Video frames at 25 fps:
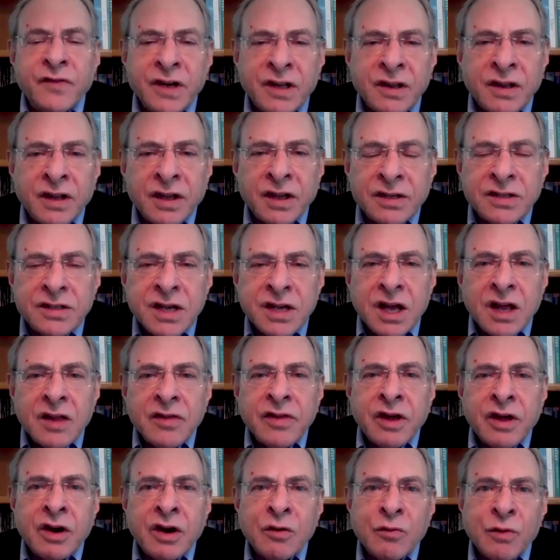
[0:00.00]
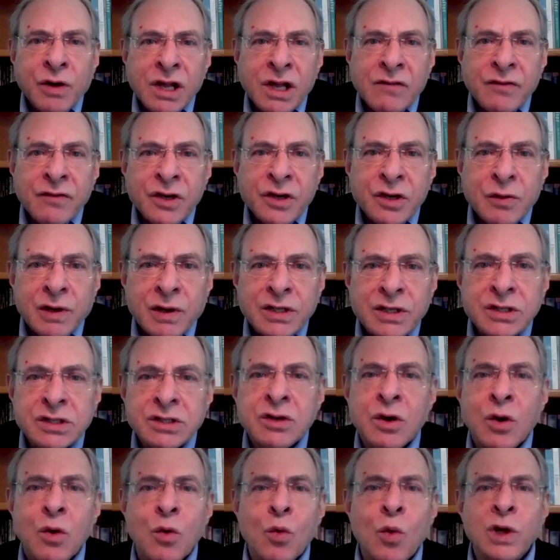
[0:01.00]
and feelings that are relevant to us.
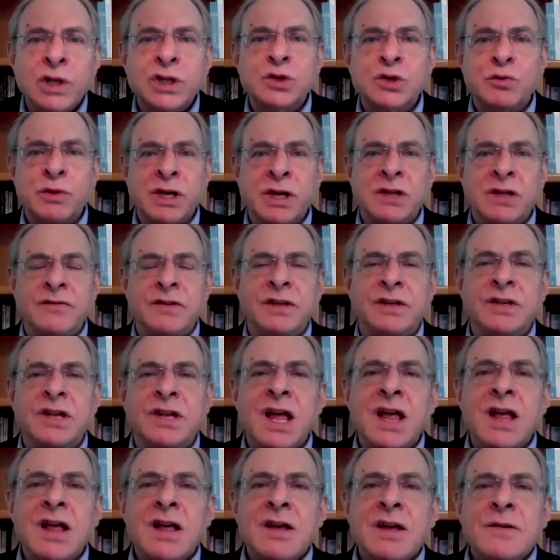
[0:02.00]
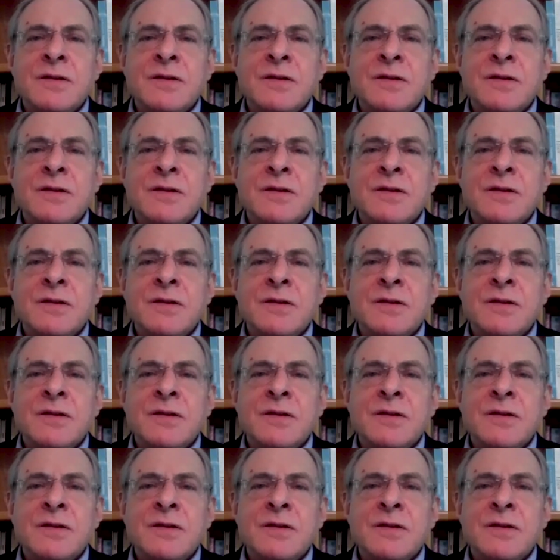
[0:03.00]
So, what's relevant?